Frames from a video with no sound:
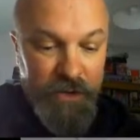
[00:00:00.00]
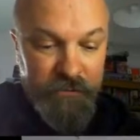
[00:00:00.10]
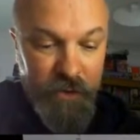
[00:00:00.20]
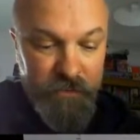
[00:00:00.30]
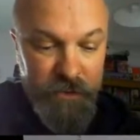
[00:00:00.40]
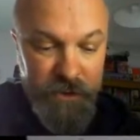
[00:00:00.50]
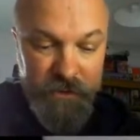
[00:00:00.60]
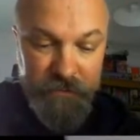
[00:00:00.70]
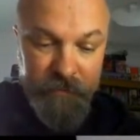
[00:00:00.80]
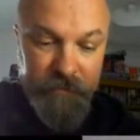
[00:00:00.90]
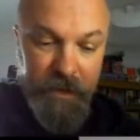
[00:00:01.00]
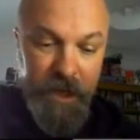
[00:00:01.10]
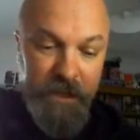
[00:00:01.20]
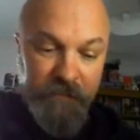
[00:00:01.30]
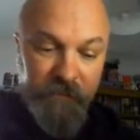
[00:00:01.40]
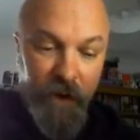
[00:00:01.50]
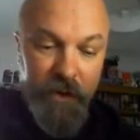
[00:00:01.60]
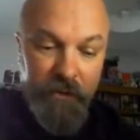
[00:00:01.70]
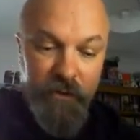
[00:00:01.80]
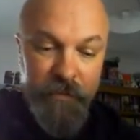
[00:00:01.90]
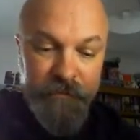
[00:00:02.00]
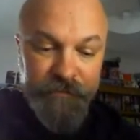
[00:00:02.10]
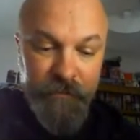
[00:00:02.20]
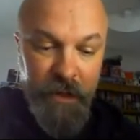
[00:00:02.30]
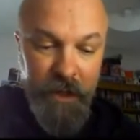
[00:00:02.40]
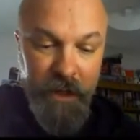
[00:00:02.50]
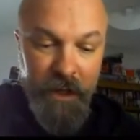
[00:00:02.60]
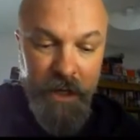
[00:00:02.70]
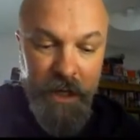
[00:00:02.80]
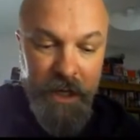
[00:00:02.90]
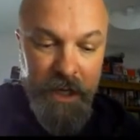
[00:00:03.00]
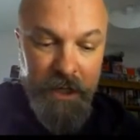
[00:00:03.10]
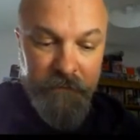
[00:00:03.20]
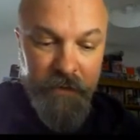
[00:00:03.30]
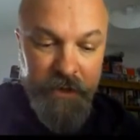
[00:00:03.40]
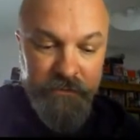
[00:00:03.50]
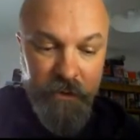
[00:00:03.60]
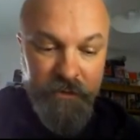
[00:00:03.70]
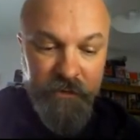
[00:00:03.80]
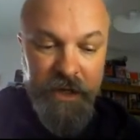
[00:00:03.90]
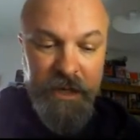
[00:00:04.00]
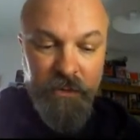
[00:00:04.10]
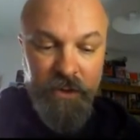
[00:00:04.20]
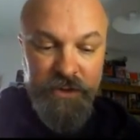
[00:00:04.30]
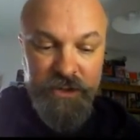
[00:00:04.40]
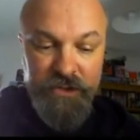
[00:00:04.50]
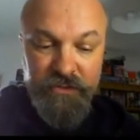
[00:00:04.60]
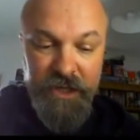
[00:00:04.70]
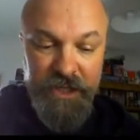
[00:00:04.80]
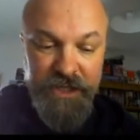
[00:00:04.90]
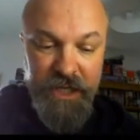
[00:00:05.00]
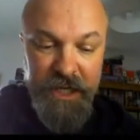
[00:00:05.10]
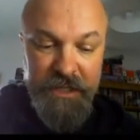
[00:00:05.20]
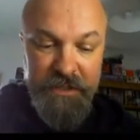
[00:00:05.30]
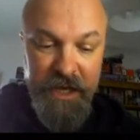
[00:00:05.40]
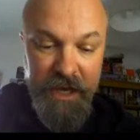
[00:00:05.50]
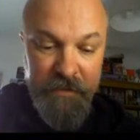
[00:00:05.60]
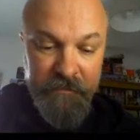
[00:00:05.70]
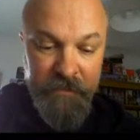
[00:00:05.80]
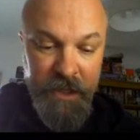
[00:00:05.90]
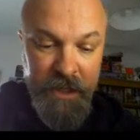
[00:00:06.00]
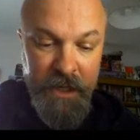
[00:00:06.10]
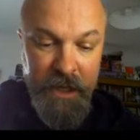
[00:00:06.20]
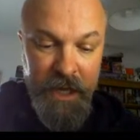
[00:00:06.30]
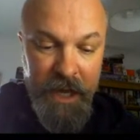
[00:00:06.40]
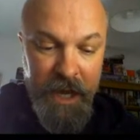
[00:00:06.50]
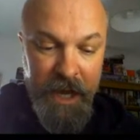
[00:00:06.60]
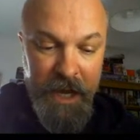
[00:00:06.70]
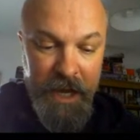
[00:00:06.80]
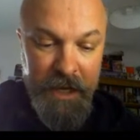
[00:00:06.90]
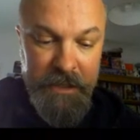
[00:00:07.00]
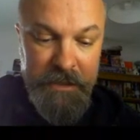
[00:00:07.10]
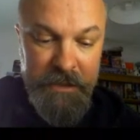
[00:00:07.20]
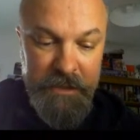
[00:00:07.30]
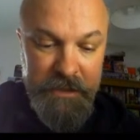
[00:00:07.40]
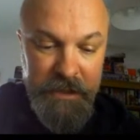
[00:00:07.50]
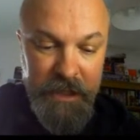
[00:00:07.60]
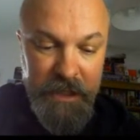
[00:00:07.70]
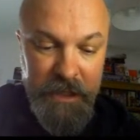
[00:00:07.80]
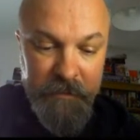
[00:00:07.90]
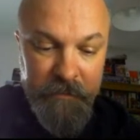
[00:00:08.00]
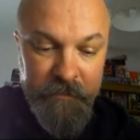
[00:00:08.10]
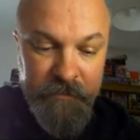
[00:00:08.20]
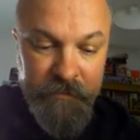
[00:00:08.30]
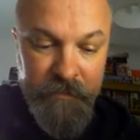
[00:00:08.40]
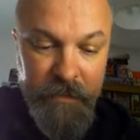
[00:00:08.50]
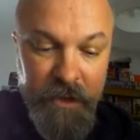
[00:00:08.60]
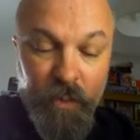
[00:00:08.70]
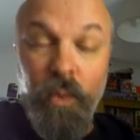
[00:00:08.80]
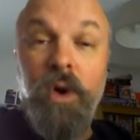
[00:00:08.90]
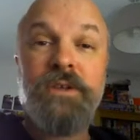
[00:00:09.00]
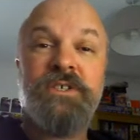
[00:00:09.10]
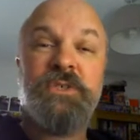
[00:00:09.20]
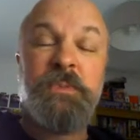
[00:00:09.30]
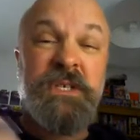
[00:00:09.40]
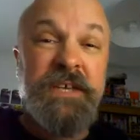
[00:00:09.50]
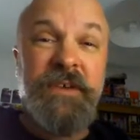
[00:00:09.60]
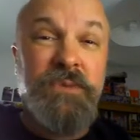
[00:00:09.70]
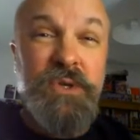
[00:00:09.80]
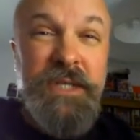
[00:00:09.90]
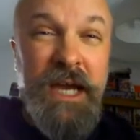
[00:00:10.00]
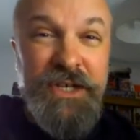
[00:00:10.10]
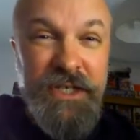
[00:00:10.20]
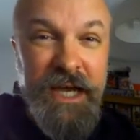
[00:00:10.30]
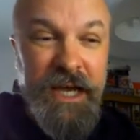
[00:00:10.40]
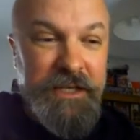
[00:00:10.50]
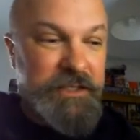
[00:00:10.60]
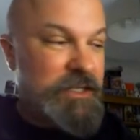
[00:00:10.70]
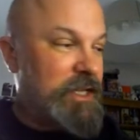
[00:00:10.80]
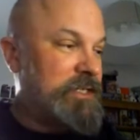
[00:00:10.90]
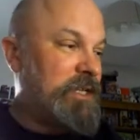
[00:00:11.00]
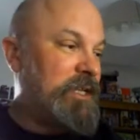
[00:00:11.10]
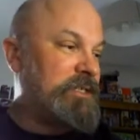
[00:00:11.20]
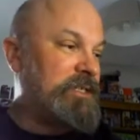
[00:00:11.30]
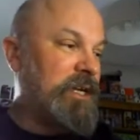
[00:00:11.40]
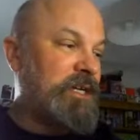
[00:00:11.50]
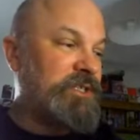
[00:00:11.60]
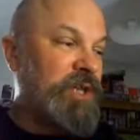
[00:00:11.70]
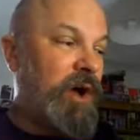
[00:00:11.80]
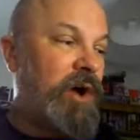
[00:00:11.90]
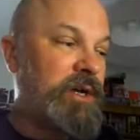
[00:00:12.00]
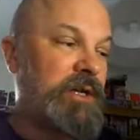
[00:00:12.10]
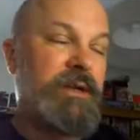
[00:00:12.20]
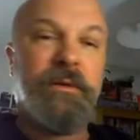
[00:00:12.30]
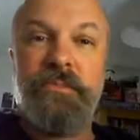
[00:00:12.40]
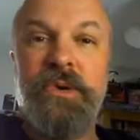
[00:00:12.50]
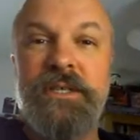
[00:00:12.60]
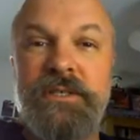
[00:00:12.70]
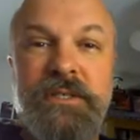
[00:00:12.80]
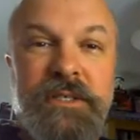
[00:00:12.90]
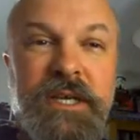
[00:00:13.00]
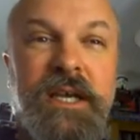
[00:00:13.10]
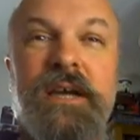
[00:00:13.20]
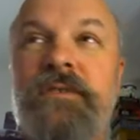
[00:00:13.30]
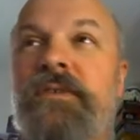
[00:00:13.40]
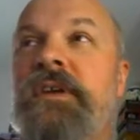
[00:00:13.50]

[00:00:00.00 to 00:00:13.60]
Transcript: rooms. In the final room, uh, you first roll to find out what creature is there and um, what specific mutation it has. So there's there's, there's like a dark presence, a kind of